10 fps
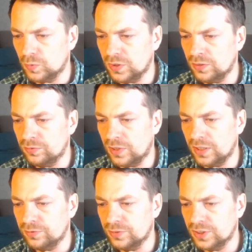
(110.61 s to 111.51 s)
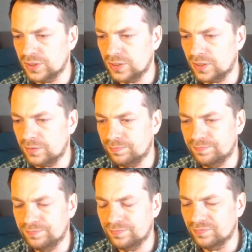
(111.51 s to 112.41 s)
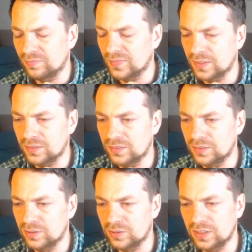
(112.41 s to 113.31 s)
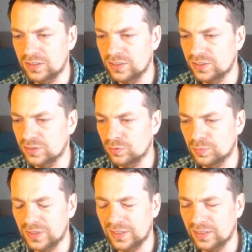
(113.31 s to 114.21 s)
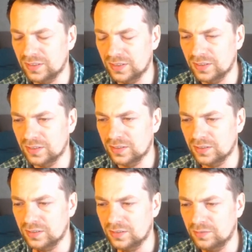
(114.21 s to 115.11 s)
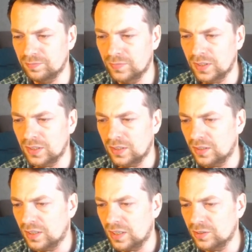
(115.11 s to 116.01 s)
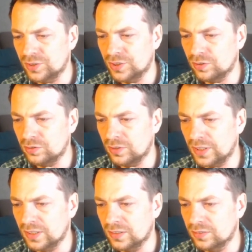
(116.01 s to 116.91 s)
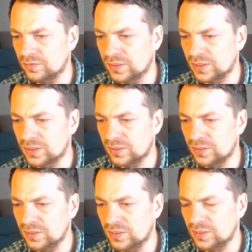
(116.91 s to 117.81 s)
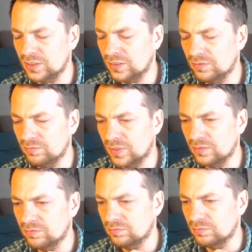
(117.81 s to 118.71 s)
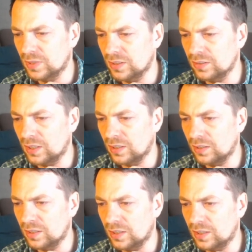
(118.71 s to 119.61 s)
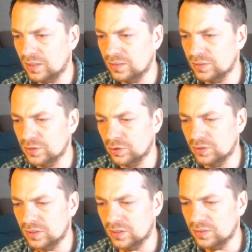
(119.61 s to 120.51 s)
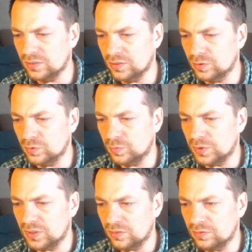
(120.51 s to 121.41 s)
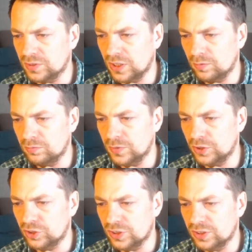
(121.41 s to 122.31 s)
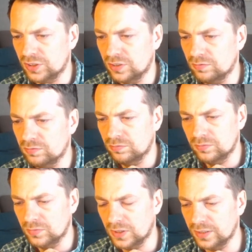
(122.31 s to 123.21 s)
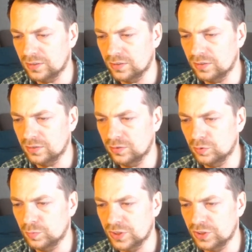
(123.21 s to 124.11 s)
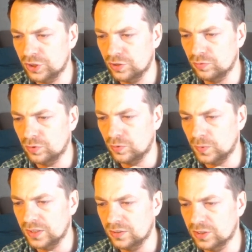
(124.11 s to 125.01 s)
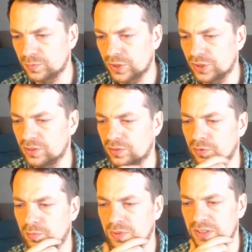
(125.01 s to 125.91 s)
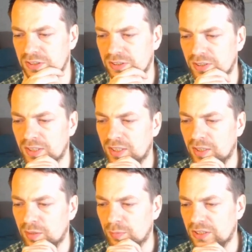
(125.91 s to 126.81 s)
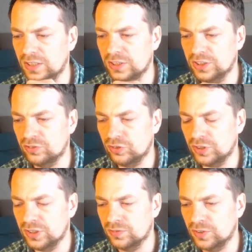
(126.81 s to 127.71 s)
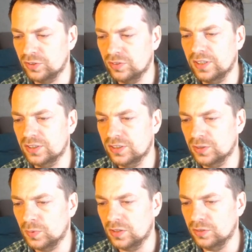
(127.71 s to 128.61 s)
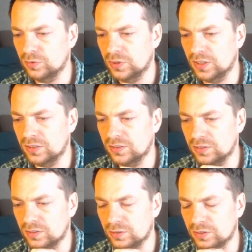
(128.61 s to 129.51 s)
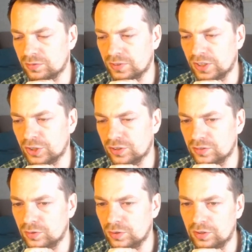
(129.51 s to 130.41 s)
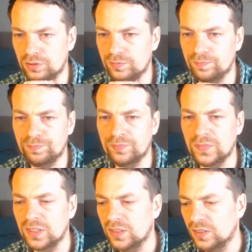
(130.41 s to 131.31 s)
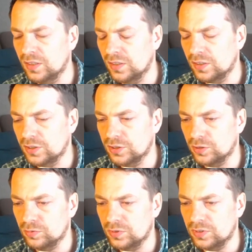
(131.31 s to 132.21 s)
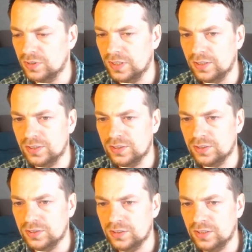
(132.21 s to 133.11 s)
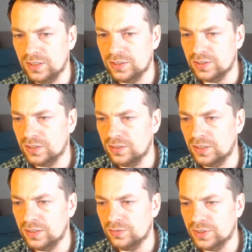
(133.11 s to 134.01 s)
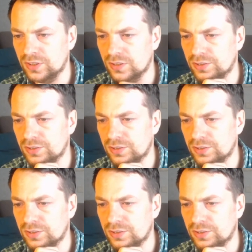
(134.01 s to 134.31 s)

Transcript: E5 is not that easy to play, I think. I also like this ED. I thought that it could be some interesting, good position for white, especially for blitz. But knight c3 is very nice as well. You get a lot of action going on. So takes, and knight f6.